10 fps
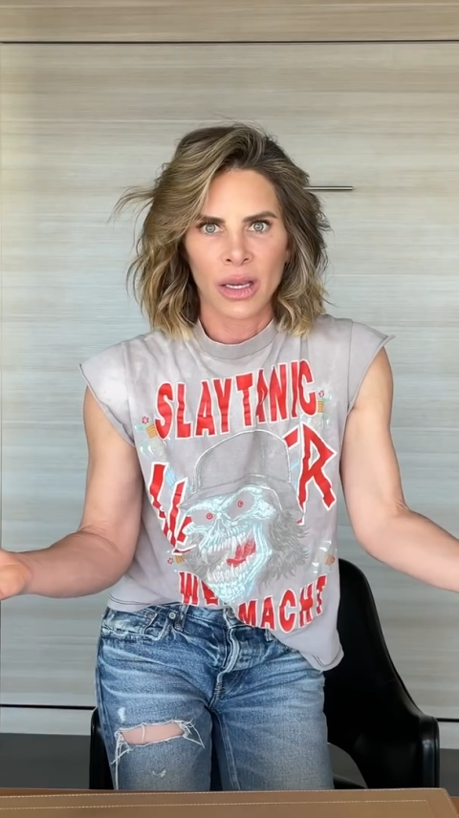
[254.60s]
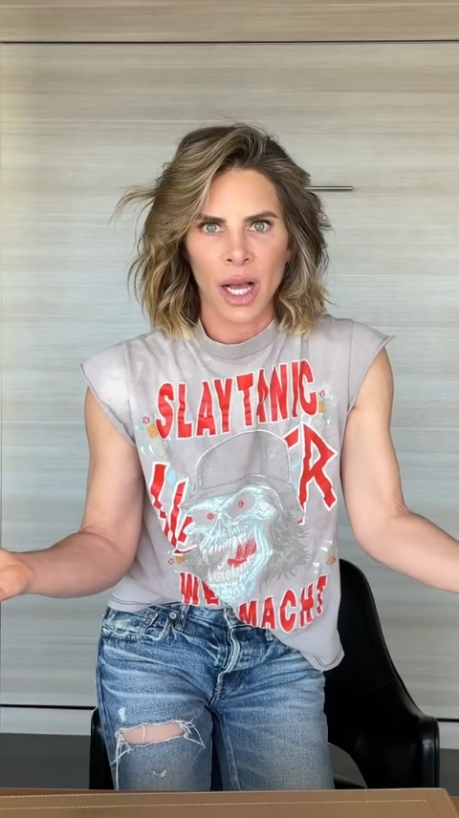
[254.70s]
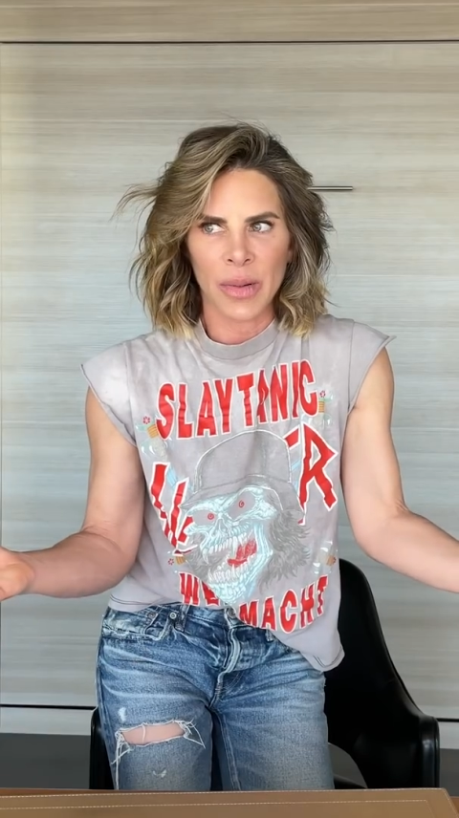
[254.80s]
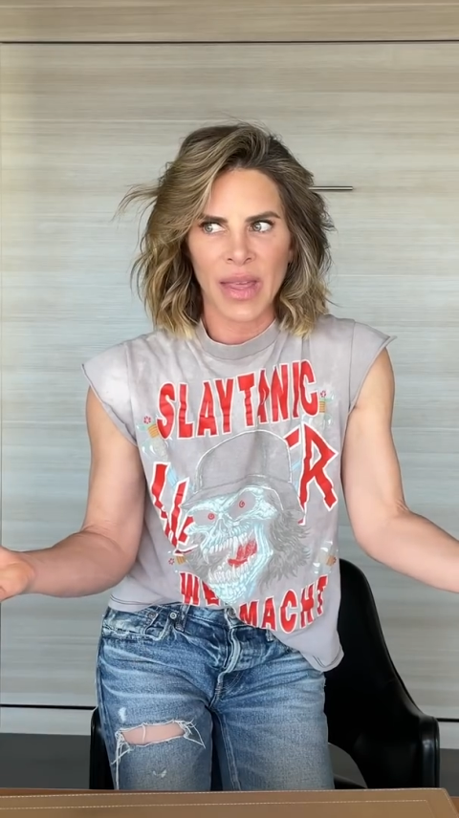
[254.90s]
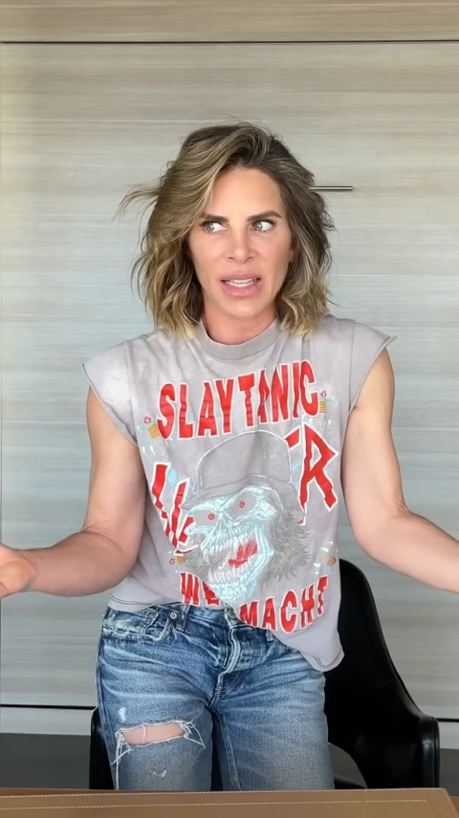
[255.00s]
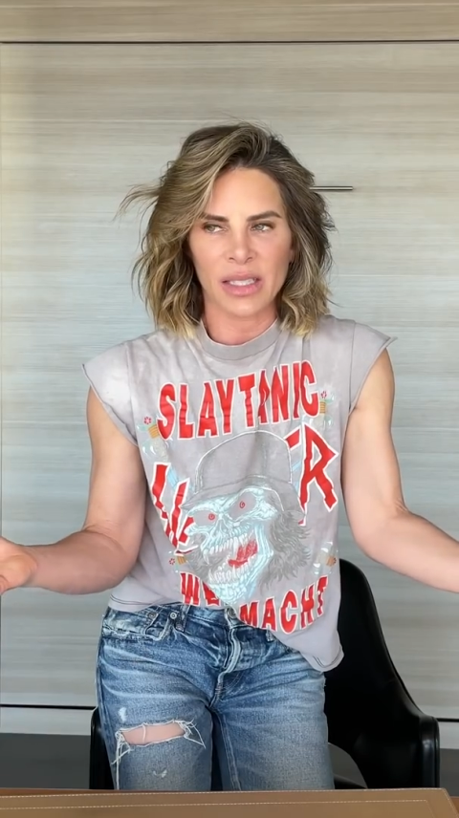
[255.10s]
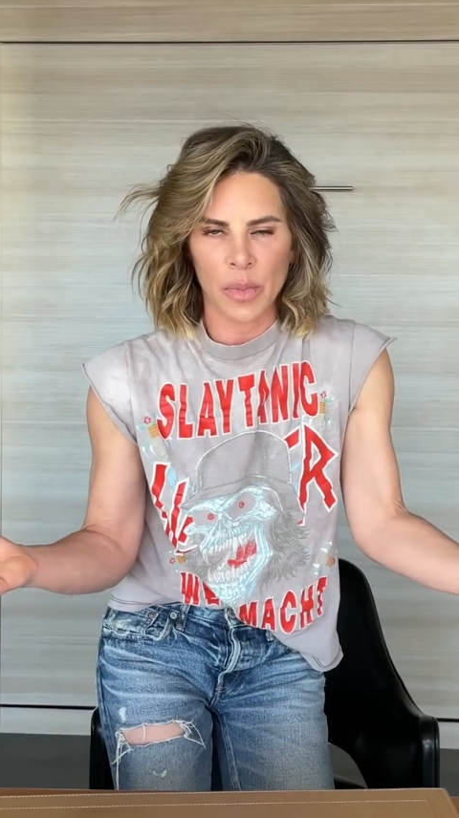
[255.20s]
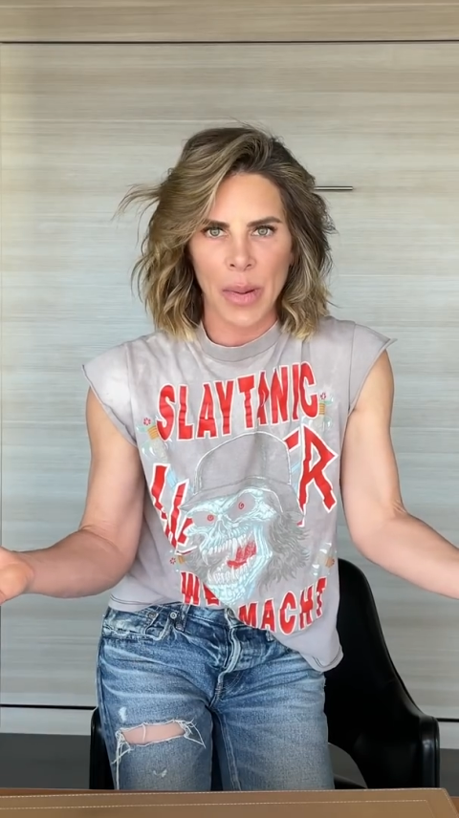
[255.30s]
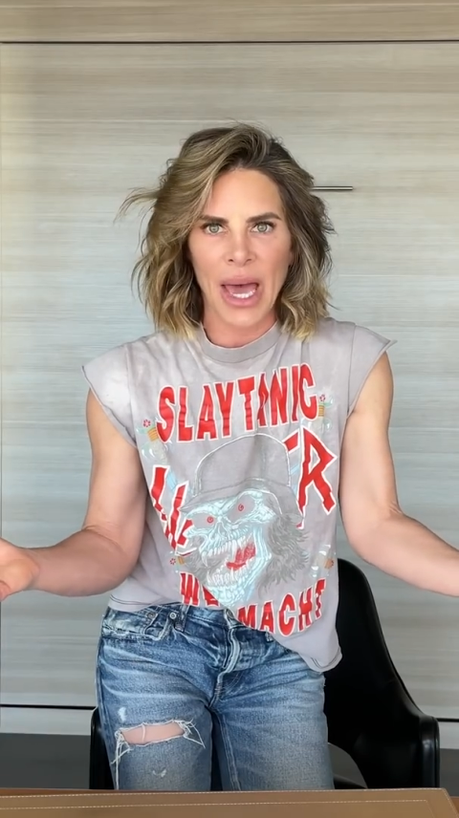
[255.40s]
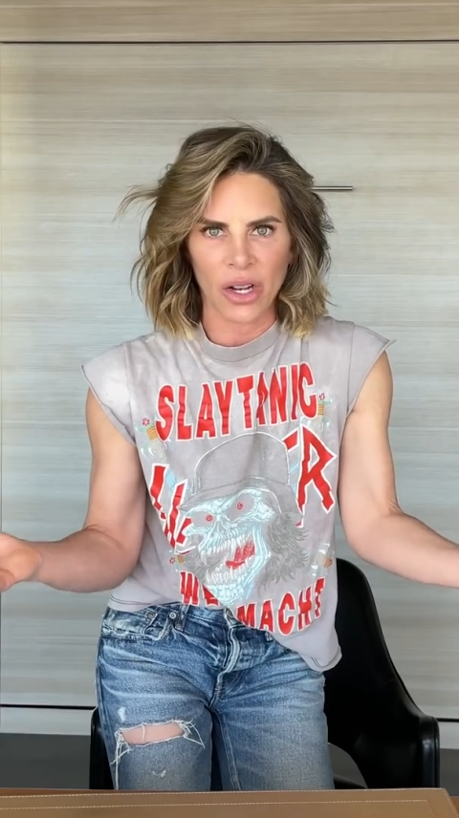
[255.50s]
I mean, that's the
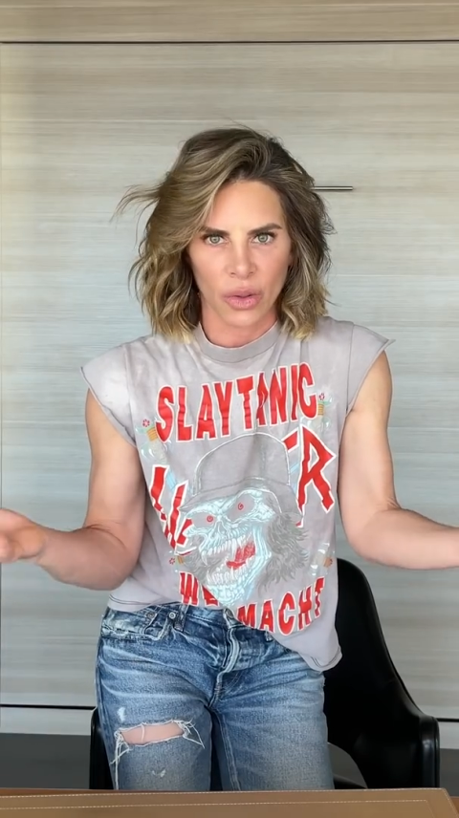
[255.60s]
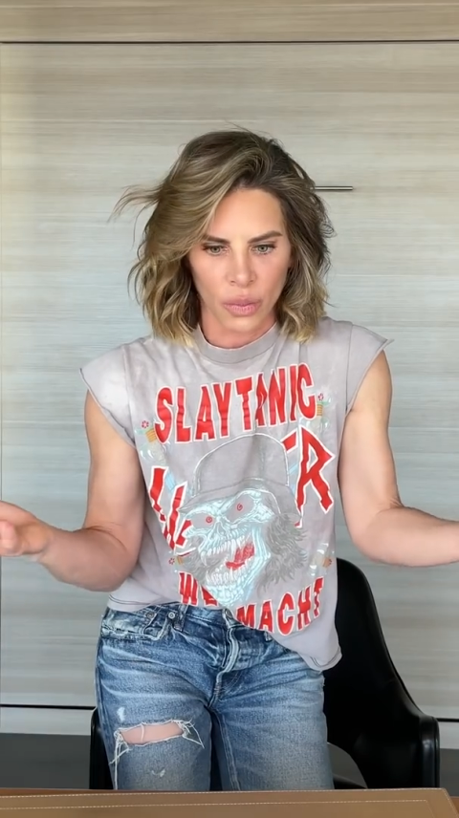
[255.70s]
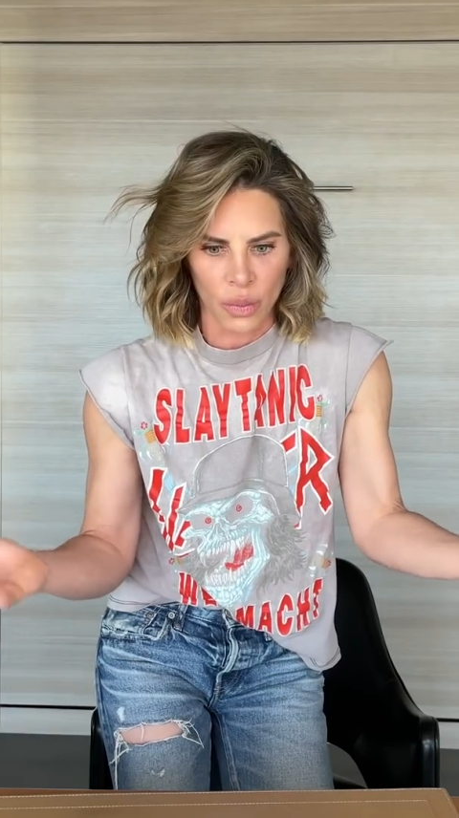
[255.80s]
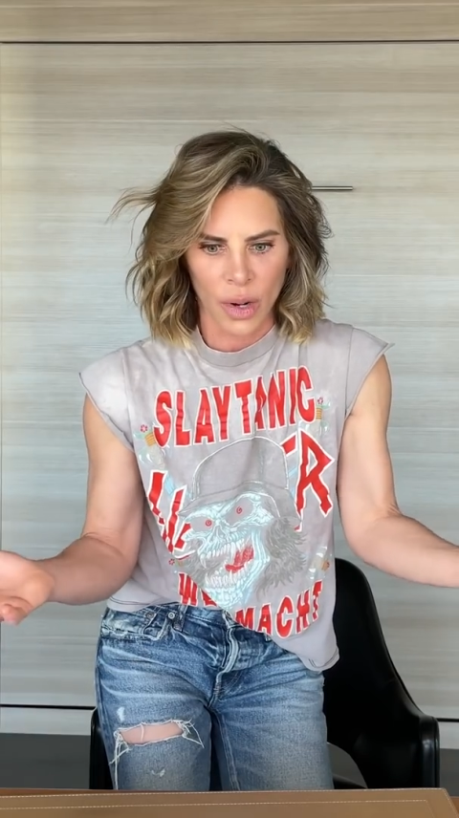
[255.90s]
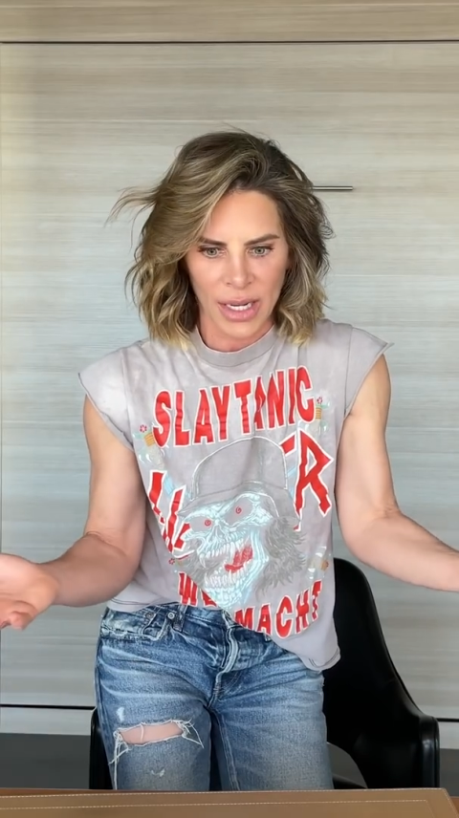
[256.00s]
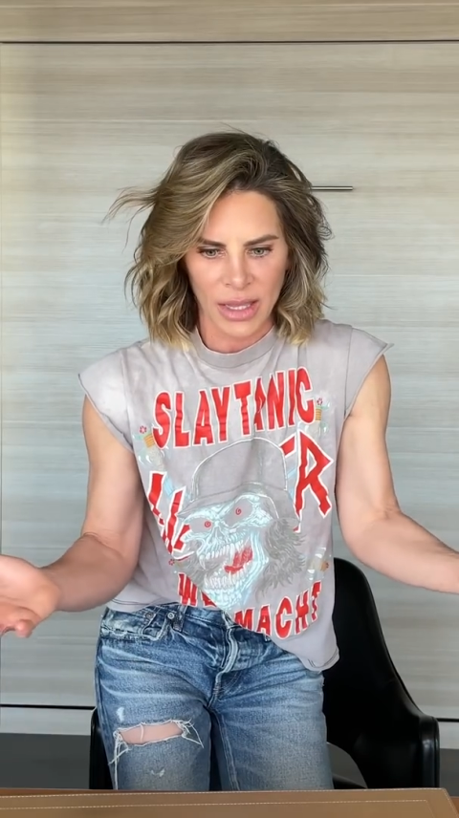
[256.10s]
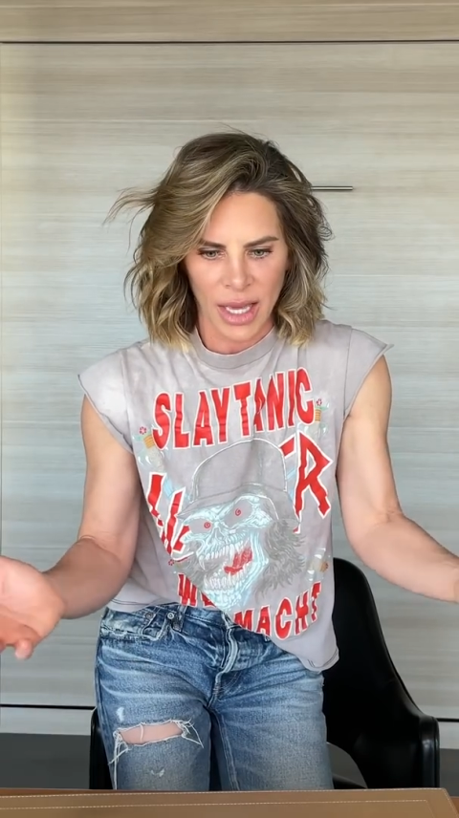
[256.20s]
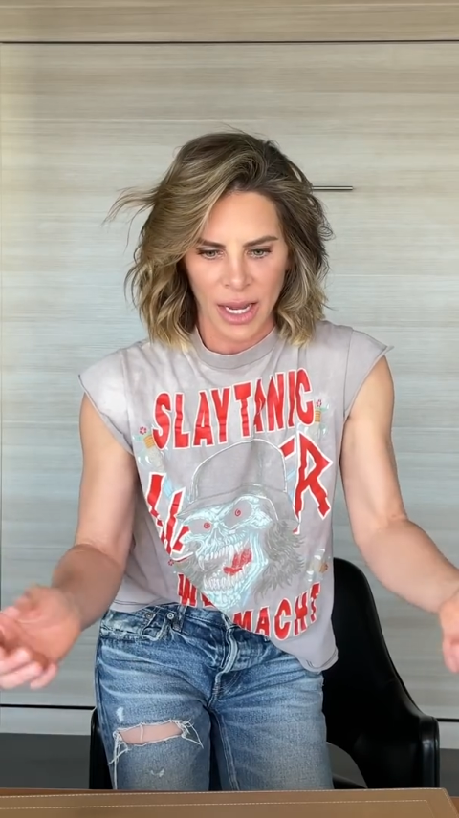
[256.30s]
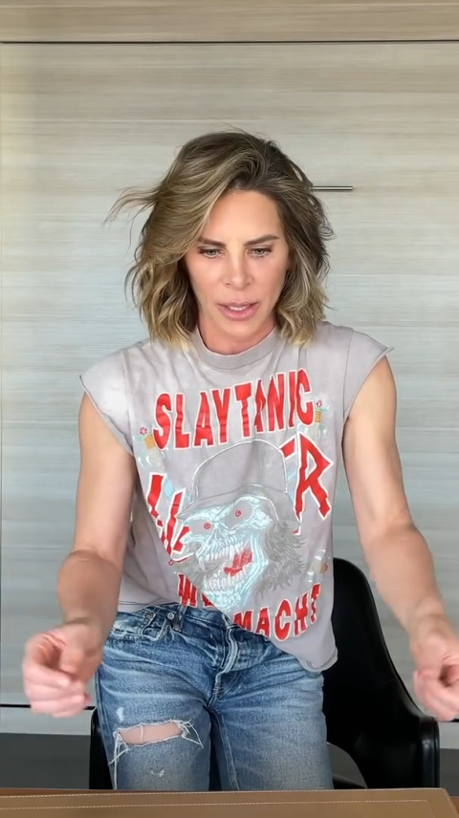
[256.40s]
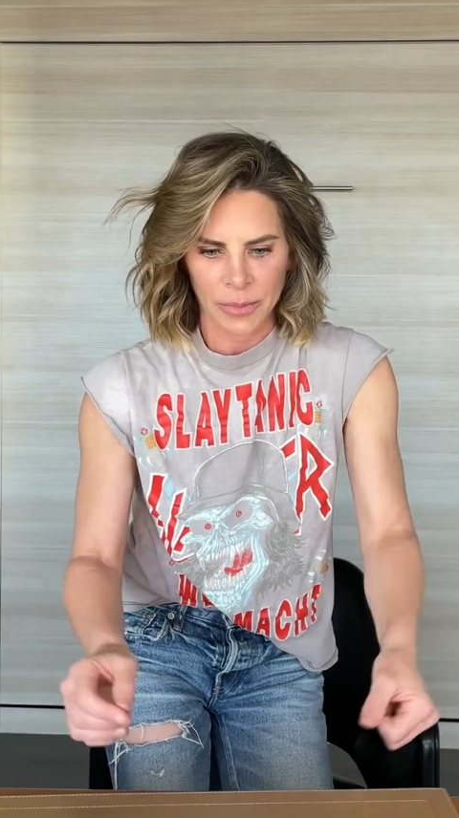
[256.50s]
battle right
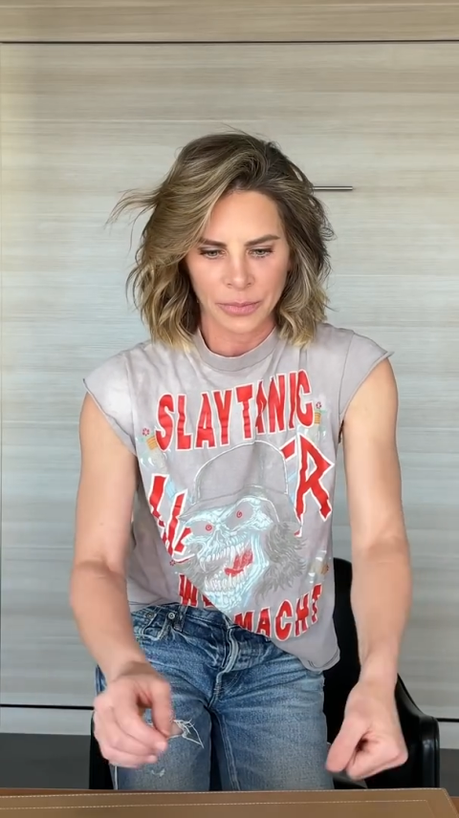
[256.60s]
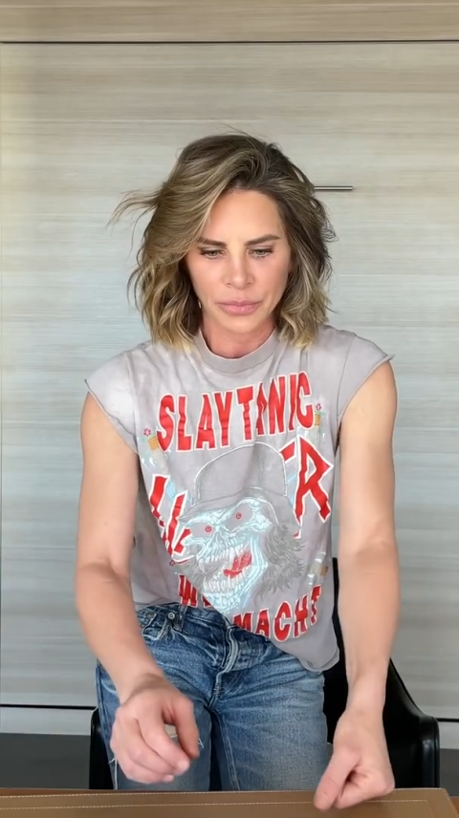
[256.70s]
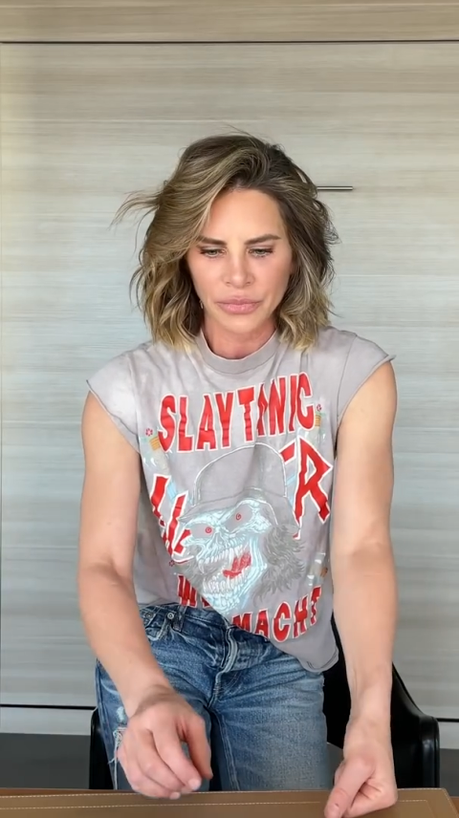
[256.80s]
there.